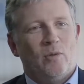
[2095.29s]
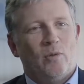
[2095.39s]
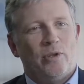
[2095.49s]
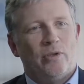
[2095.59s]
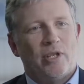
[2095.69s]

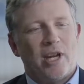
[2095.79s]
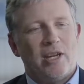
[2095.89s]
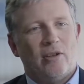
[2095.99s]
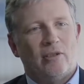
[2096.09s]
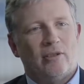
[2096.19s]
What's your
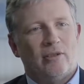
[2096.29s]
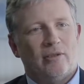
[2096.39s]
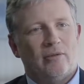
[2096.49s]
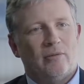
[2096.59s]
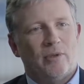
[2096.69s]
take on
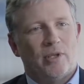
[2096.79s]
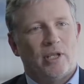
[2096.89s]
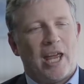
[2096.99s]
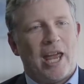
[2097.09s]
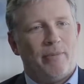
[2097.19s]
what's
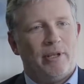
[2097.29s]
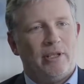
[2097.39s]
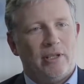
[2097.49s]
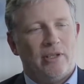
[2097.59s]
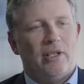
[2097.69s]
going to happen
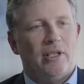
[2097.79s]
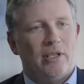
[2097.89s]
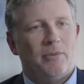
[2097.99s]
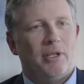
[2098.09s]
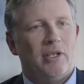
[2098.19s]
in this?
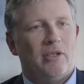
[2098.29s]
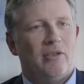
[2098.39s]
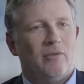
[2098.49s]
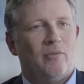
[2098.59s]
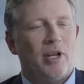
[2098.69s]

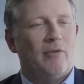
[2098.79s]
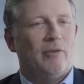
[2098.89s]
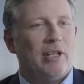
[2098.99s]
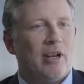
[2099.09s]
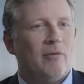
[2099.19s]
Because we don't
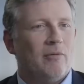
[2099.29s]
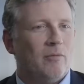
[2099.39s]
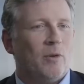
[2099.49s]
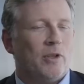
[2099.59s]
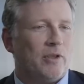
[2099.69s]
really know
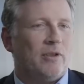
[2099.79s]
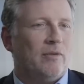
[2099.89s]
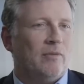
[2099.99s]
what...